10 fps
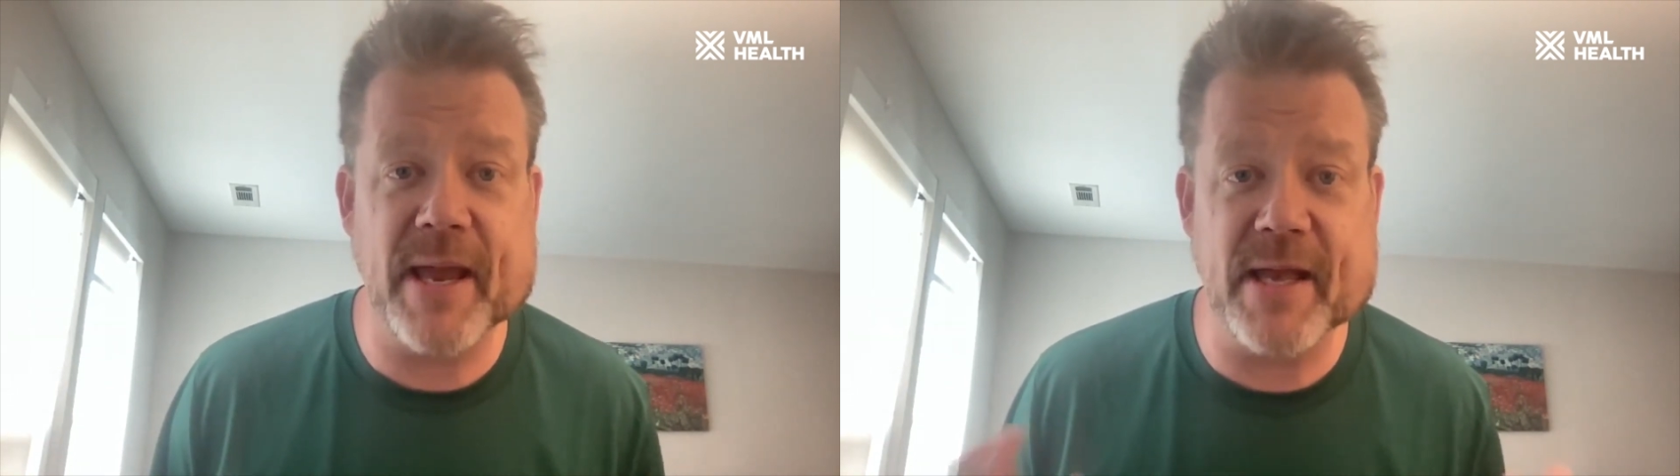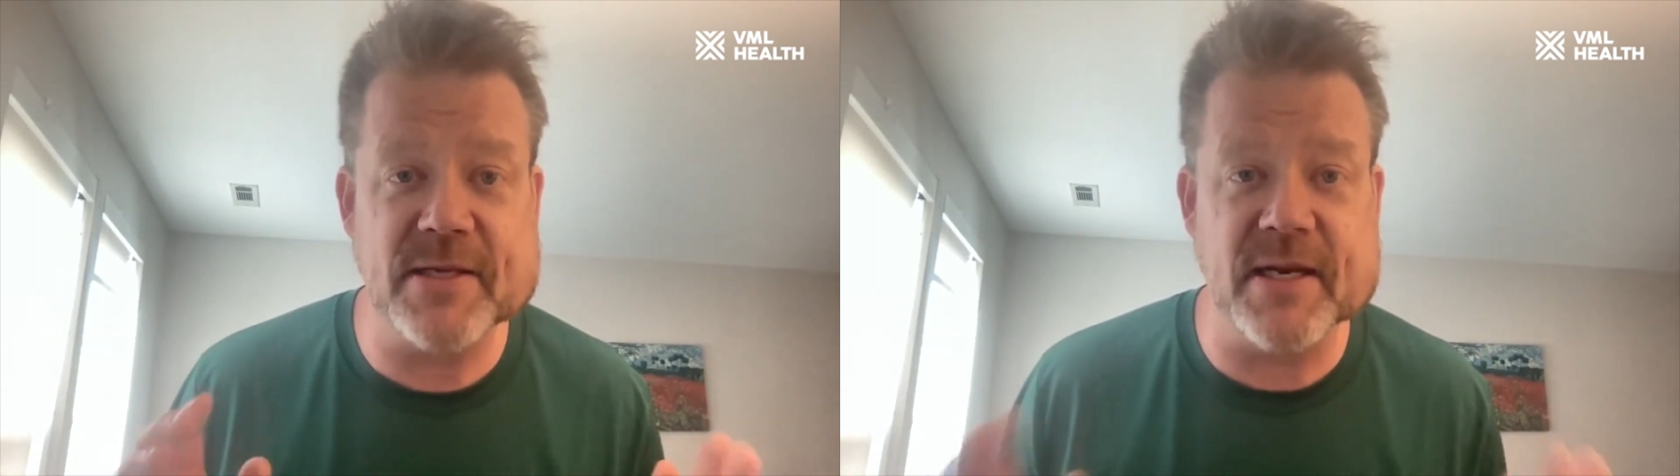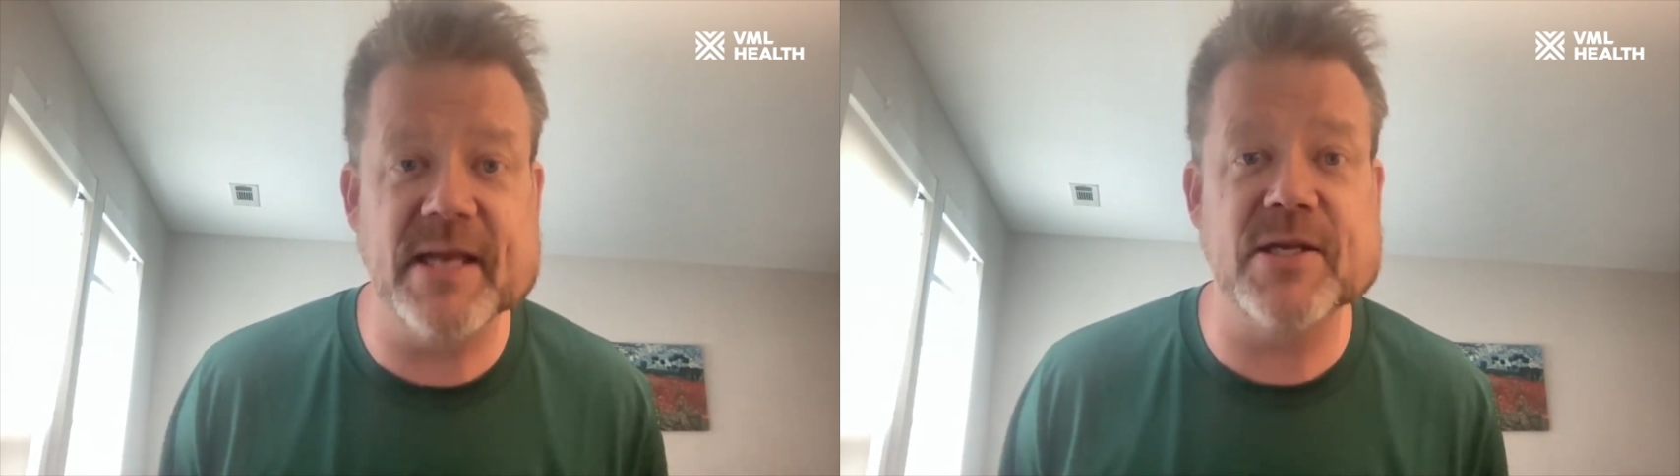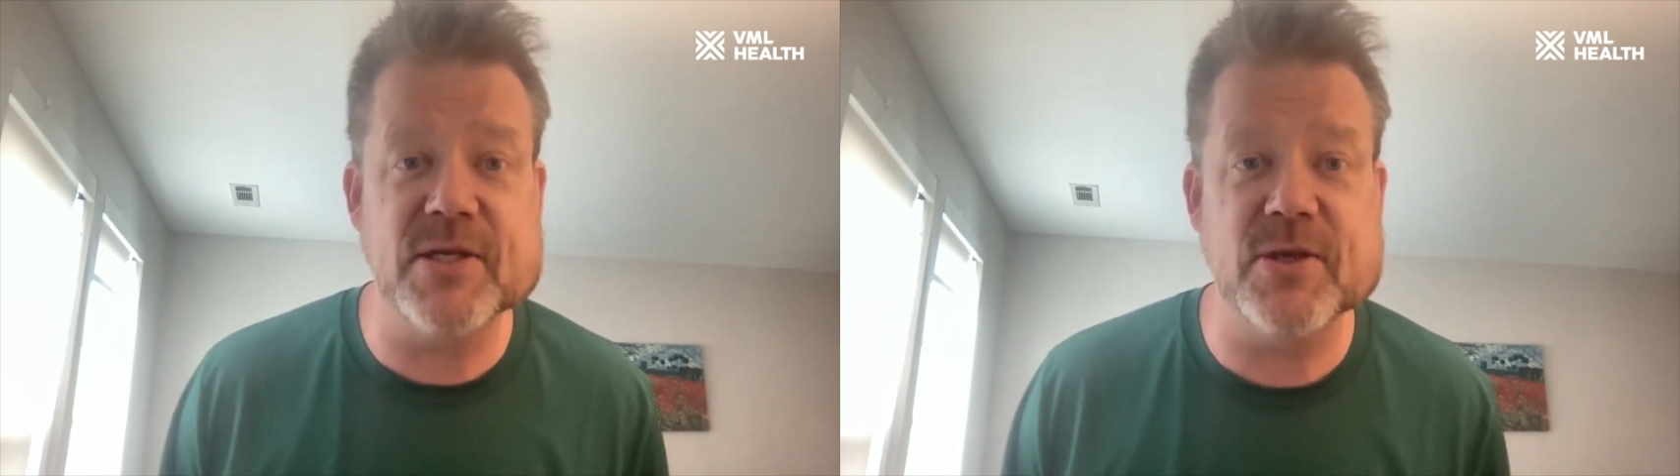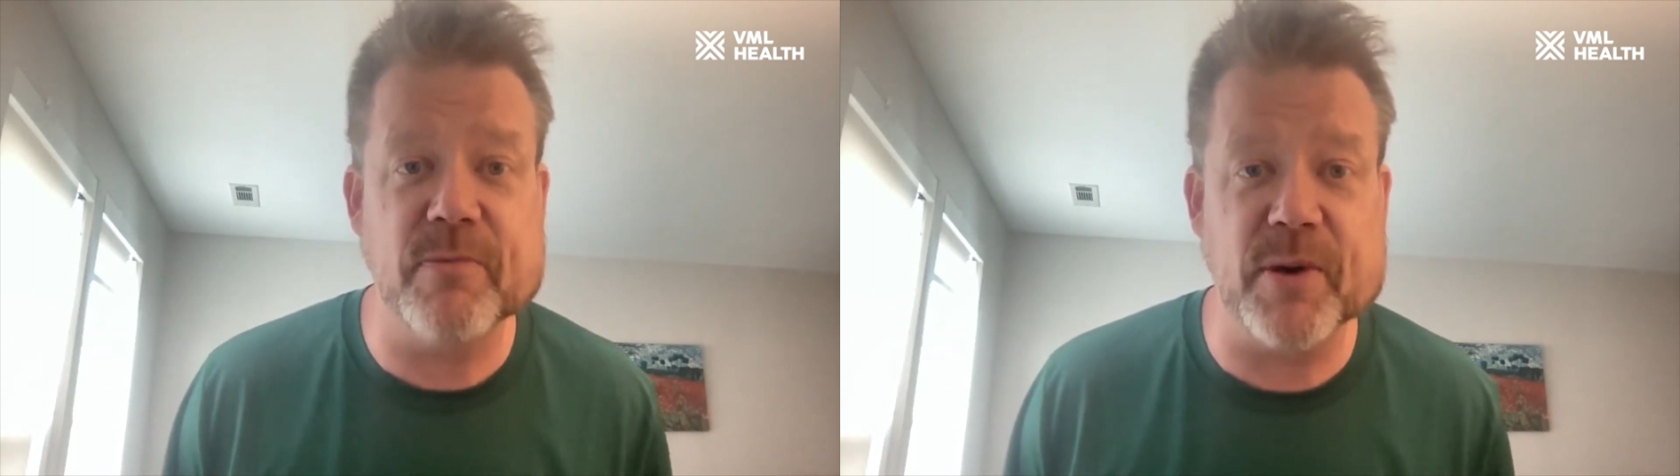because it is
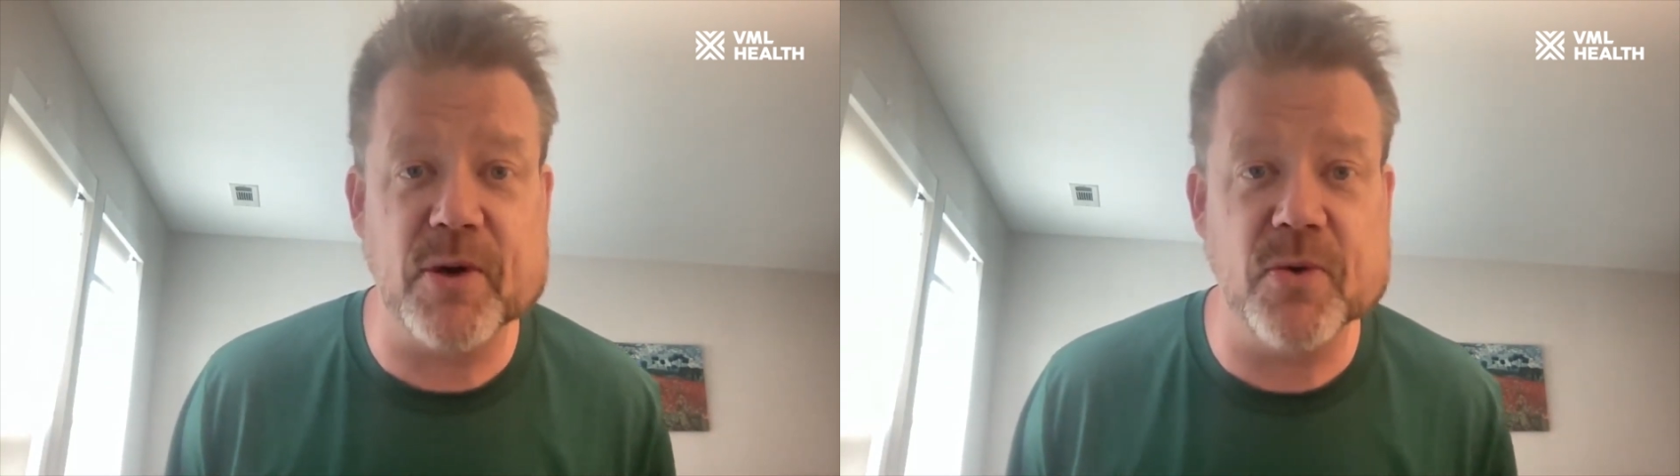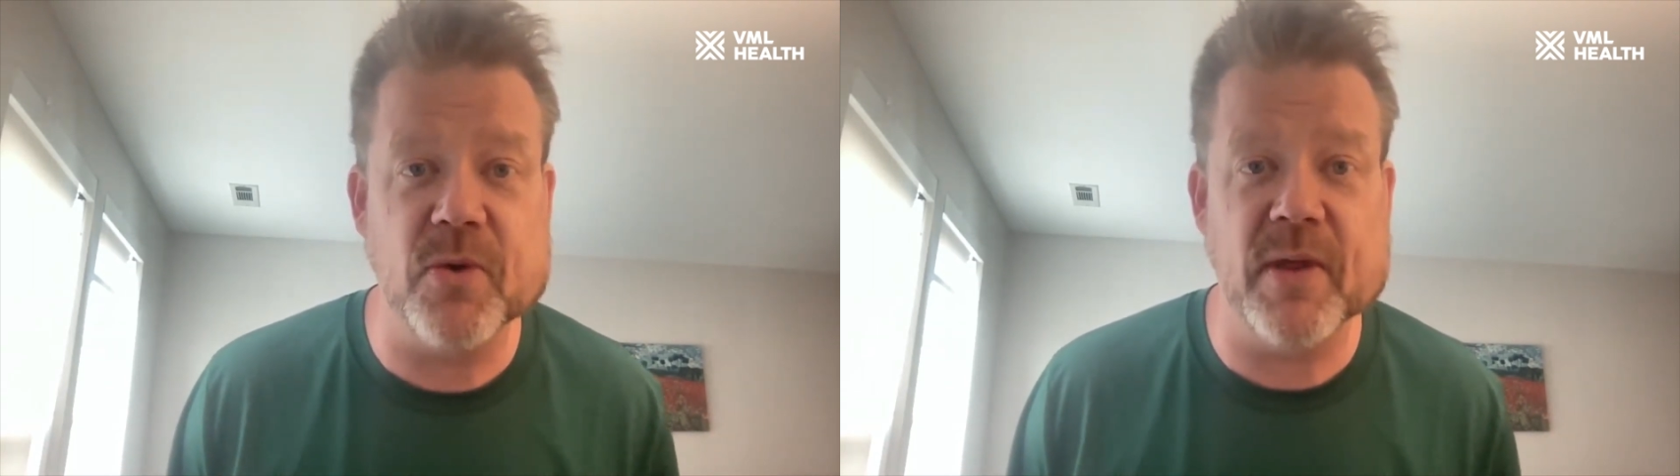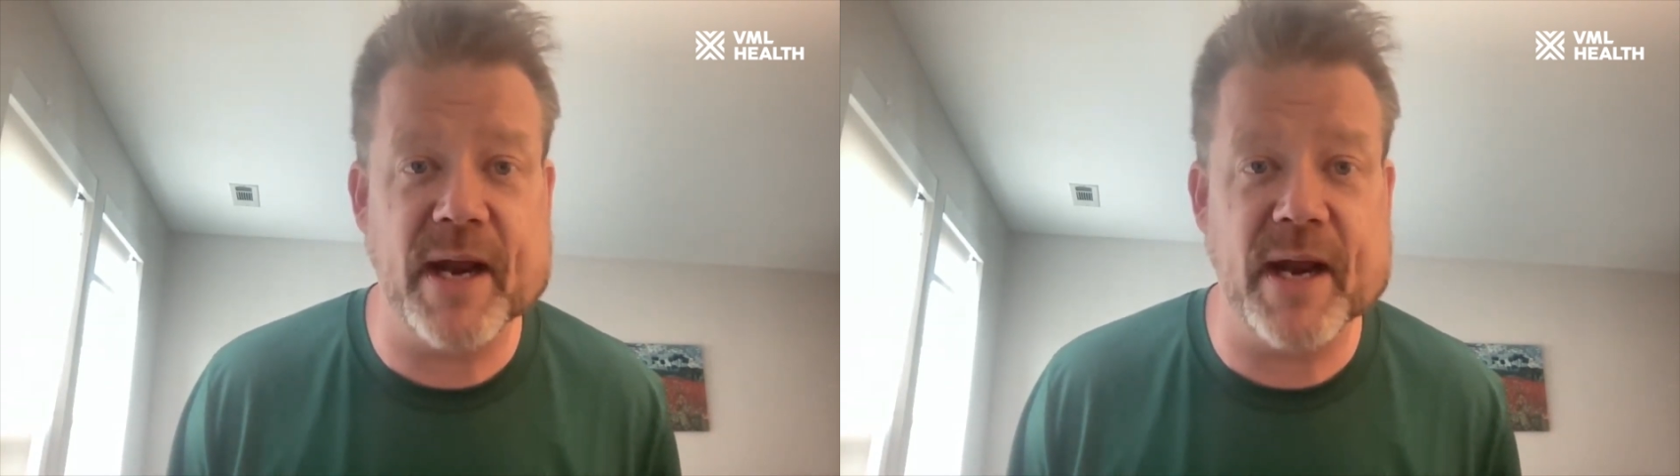super cool.